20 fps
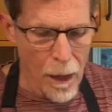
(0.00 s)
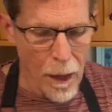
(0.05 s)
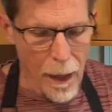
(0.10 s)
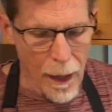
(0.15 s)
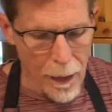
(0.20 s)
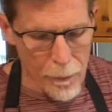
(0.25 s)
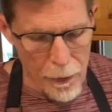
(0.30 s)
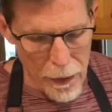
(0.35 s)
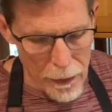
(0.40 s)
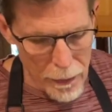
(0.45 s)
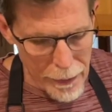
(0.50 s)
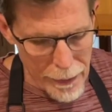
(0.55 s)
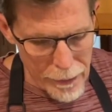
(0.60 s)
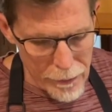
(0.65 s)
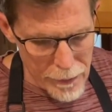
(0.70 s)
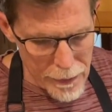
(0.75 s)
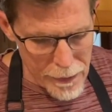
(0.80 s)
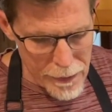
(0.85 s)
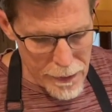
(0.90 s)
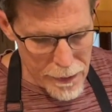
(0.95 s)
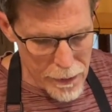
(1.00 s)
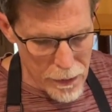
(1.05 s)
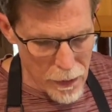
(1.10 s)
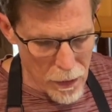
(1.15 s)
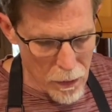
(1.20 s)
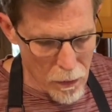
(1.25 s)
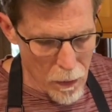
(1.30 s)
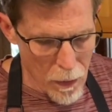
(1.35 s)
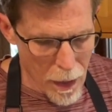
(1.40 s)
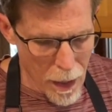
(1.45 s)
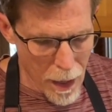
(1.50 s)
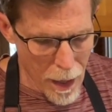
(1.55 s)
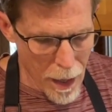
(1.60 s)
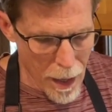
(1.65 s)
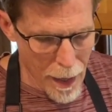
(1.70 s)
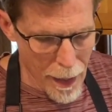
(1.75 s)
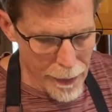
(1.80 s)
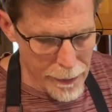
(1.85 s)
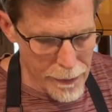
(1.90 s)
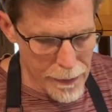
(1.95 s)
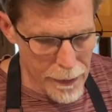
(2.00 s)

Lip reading: I'm going to let this go hot